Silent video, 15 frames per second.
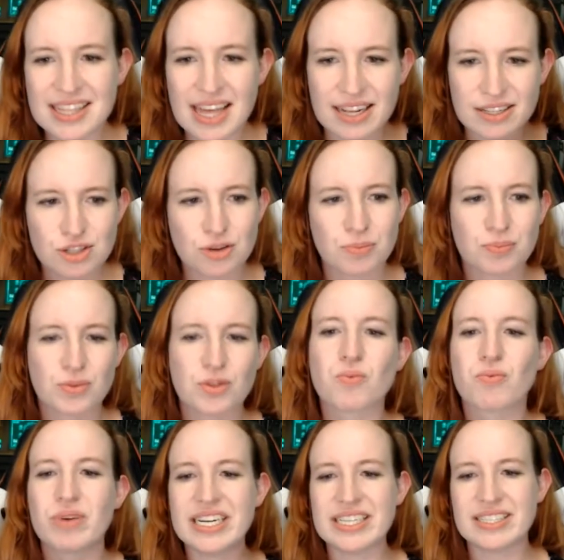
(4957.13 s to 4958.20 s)
So the
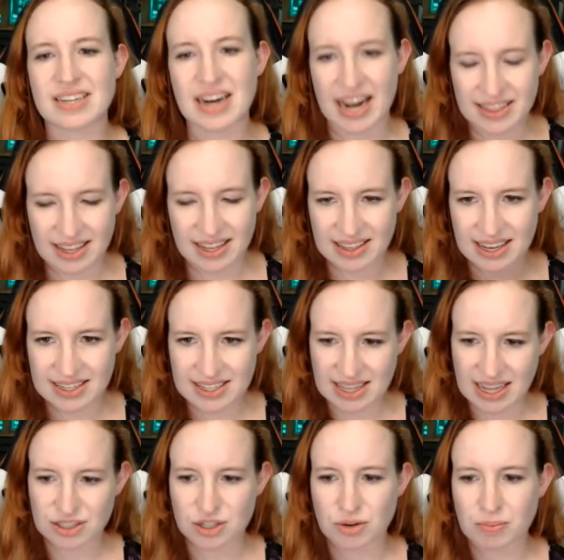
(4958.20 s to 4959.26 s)
reason I think they did that
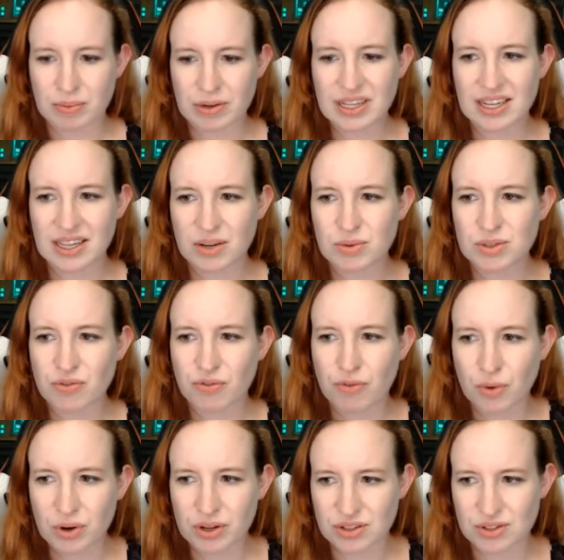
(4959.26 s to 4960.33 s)
so brilliantly was for the
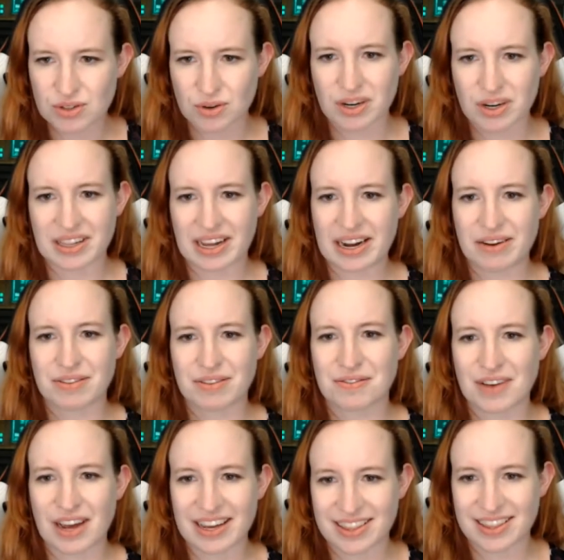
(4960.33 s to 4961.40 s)
storyline of the fact
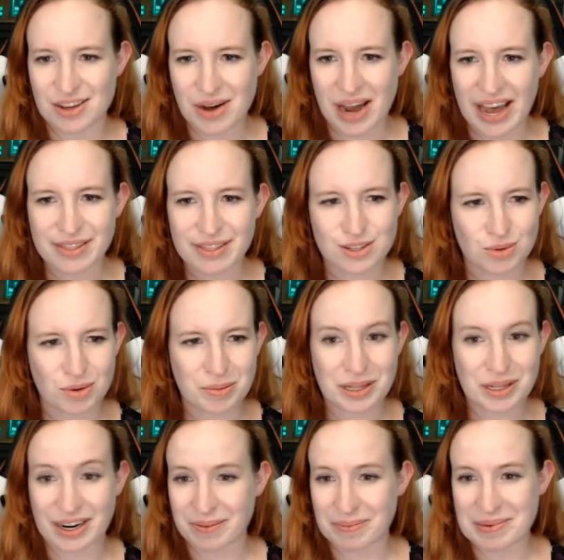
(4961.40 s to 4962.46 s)
that you had this woman here
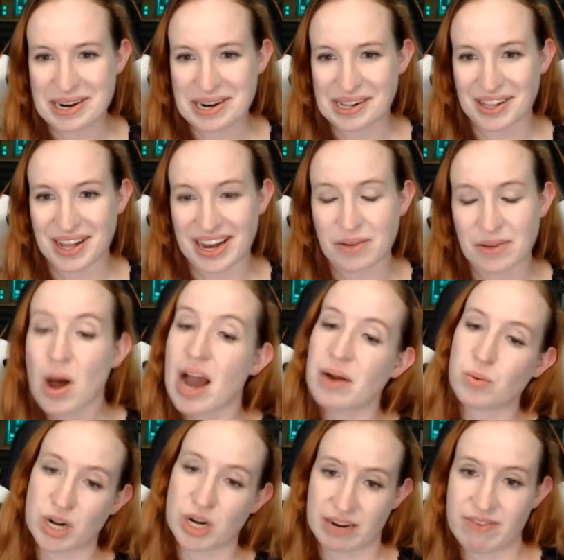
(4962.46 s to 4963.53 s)
being like, I work
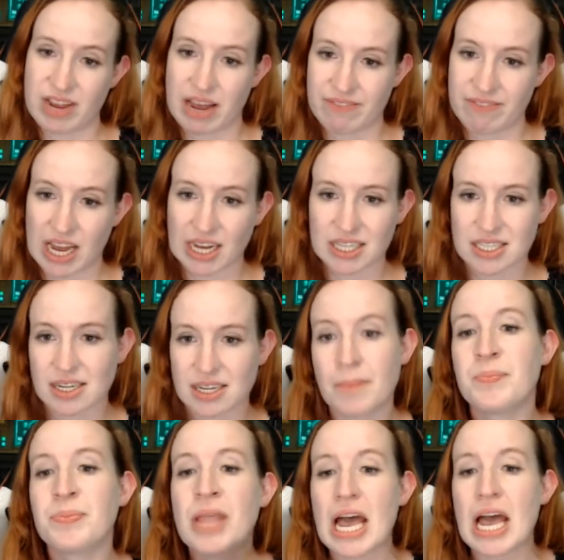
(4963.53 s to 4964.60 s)
in VFX.
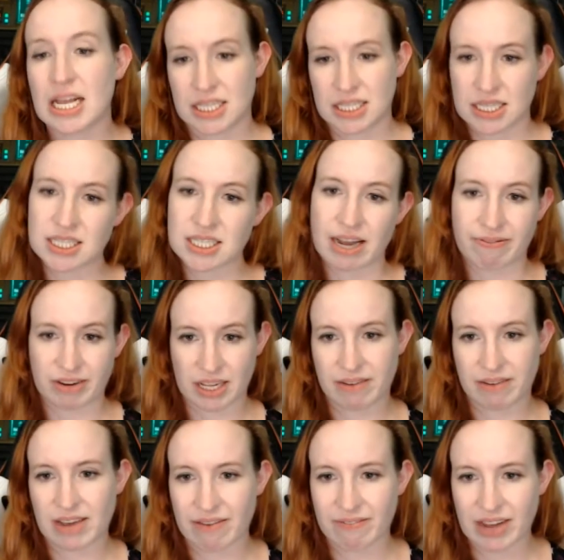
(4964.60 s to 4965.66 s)
This is definitely
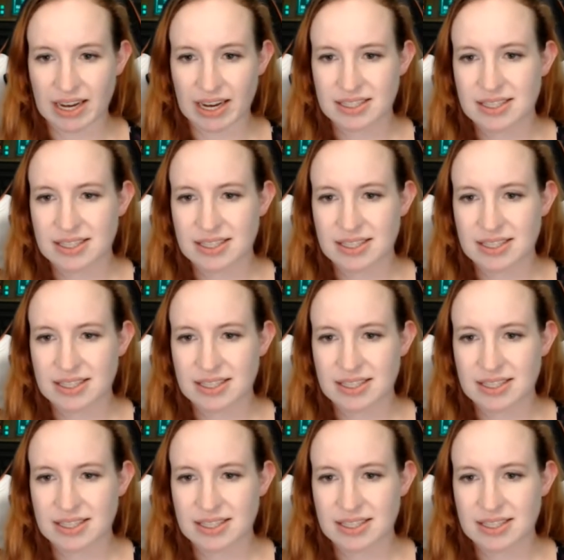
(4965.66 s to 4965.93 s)
VFX.